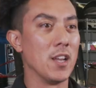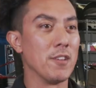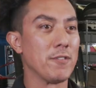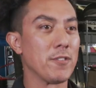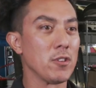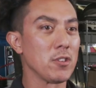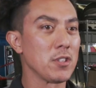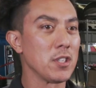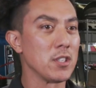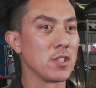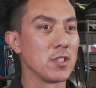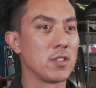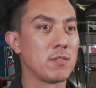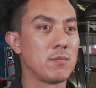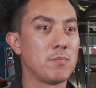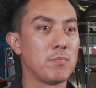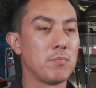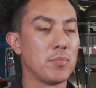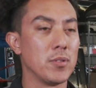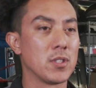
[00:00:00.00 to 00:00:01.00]
If you're looking to
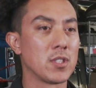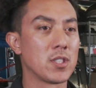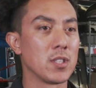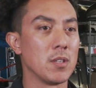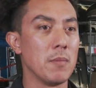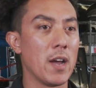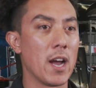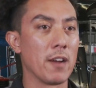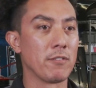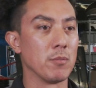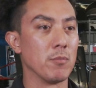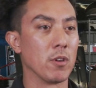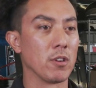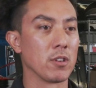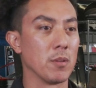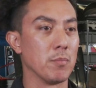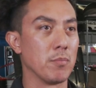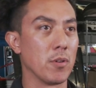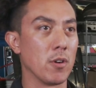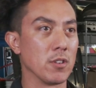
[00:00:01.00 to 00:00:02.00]
put some
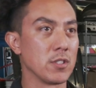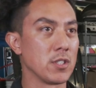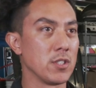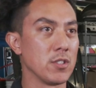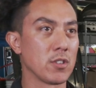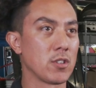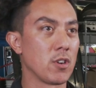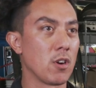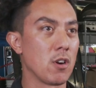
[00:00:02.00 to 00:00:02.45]
aftermarket parts in your